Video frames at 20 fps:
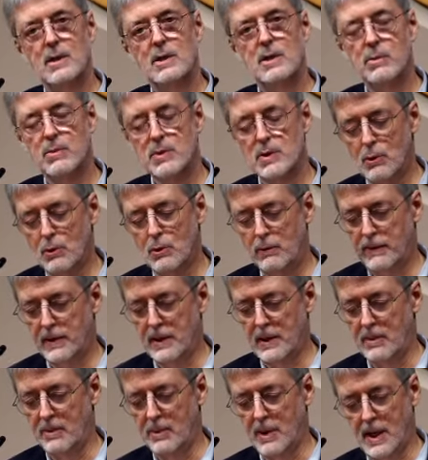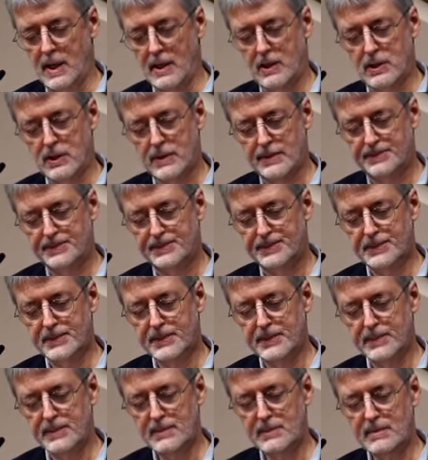is observing the box.
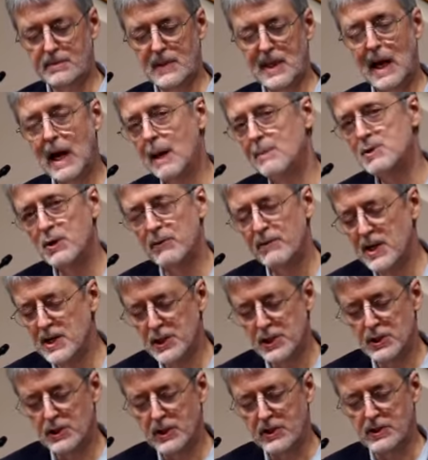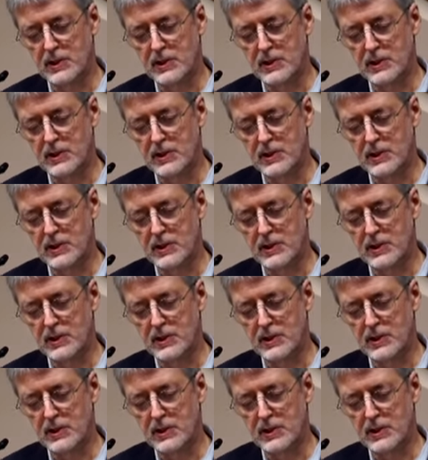Observation